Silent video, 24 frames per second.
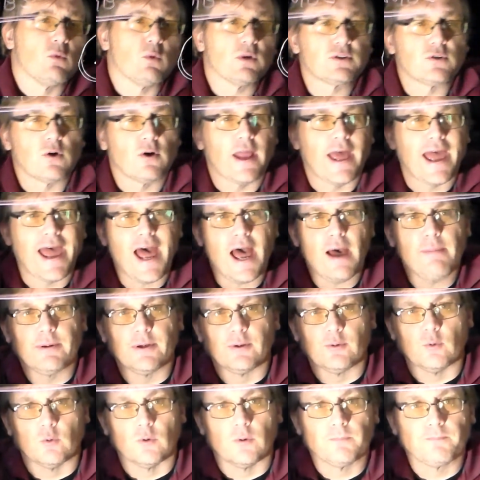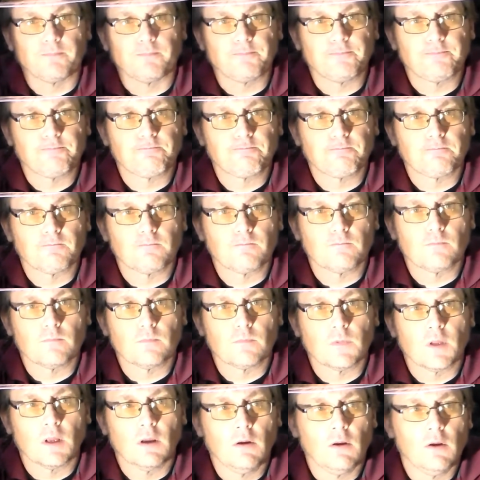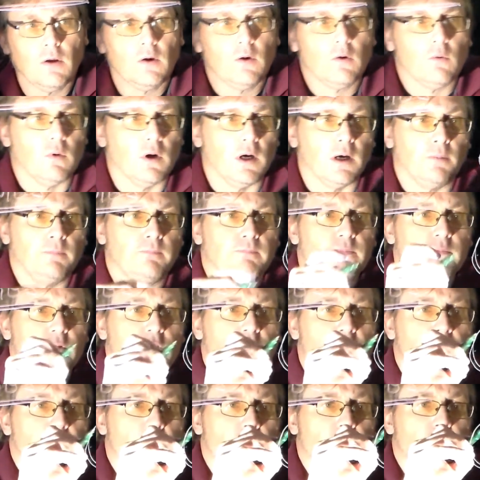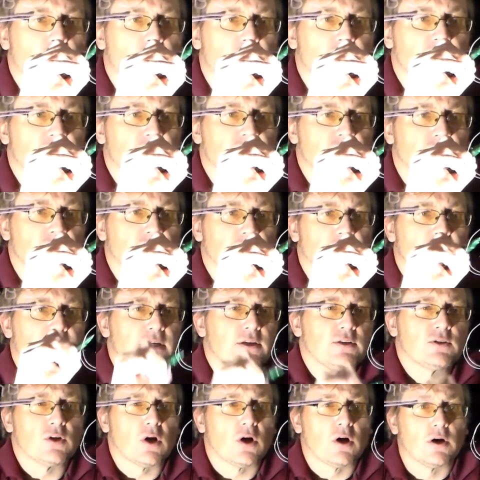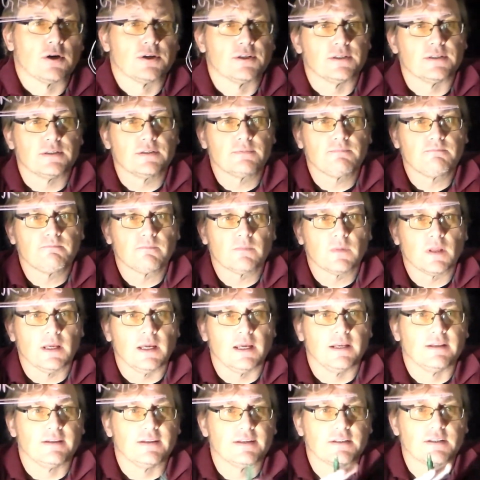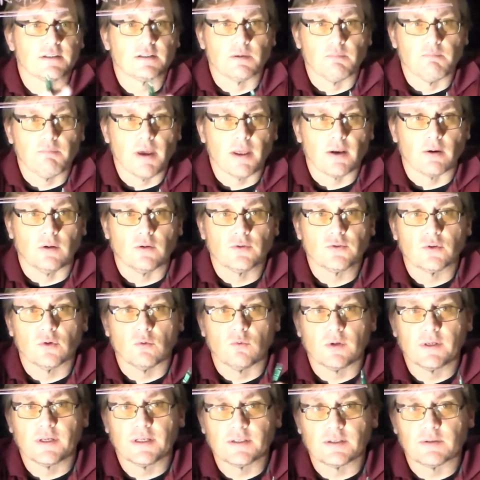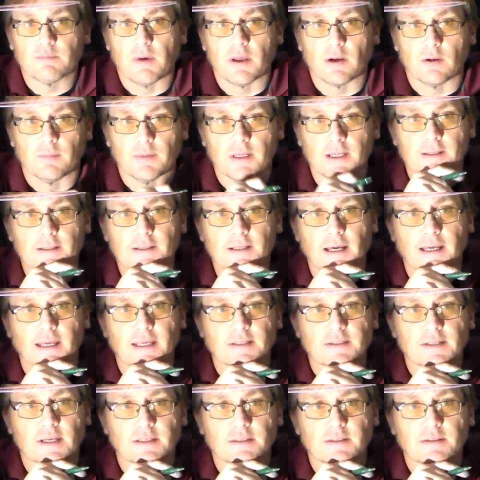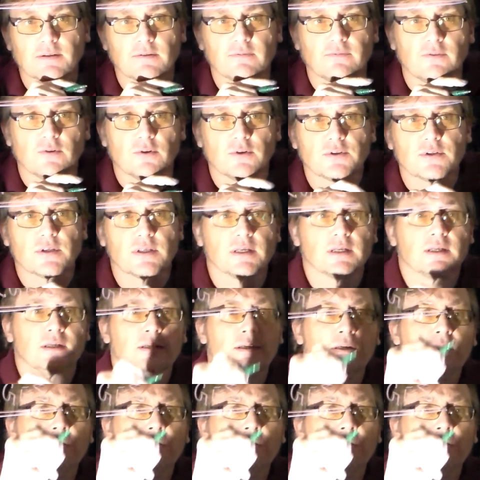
What's going to happen to them? Well, you remember that these are like charges, and this is a metal. So what does a metal mean? I guess that's the first thing.